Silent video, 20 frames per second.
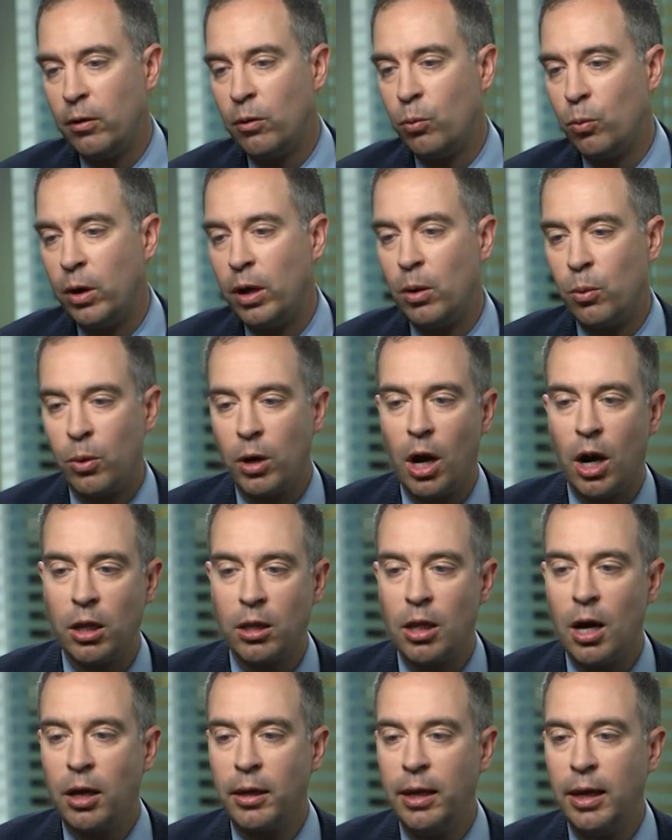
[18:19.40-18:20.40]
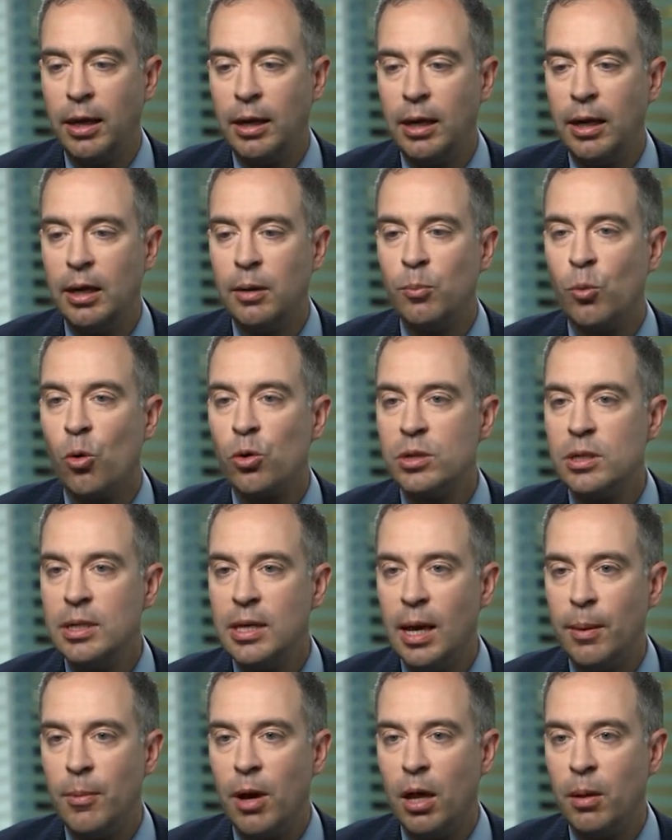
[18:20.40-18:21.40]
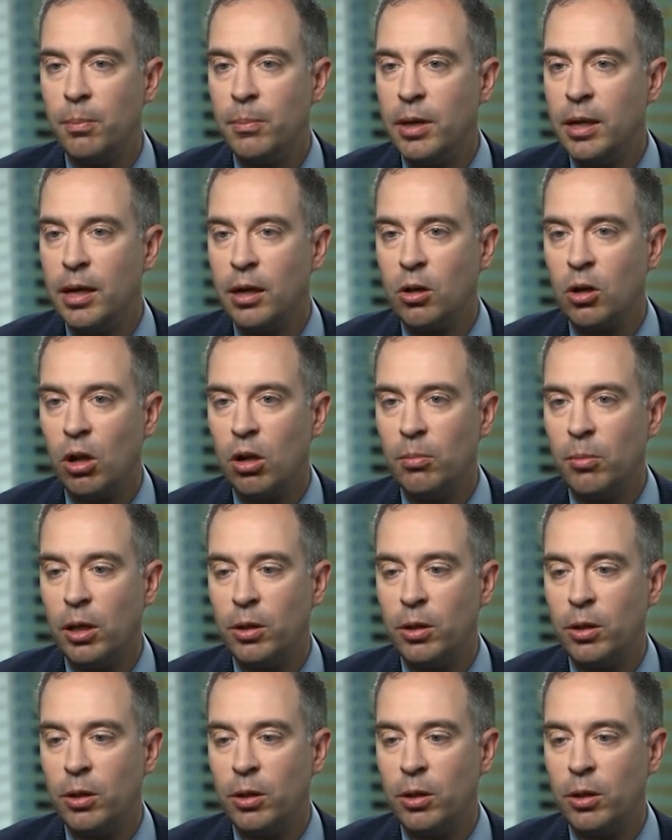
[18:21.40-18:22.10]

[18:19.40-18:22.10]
we are talking here mostly about medical,